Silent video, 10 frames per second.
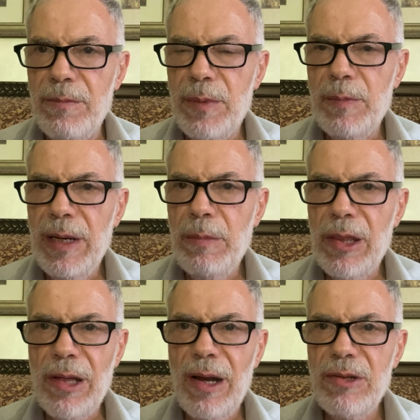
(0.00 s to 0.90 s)

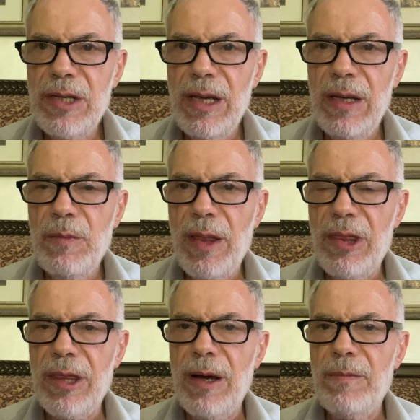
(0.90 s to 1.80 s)
mythology,
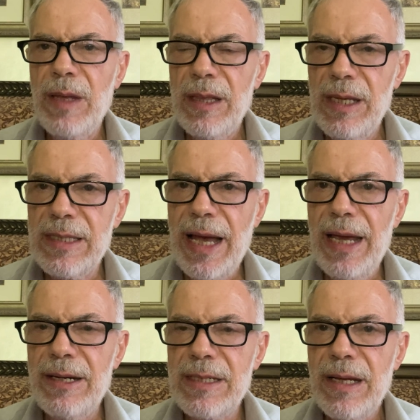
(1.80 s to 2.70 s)
with
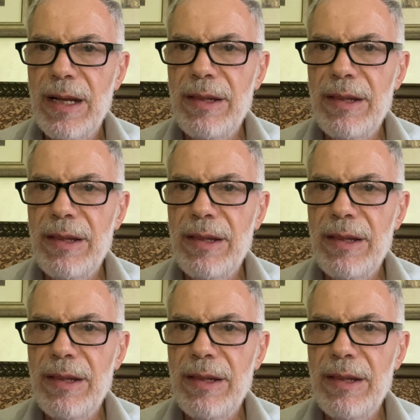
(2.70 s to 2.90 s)
desires.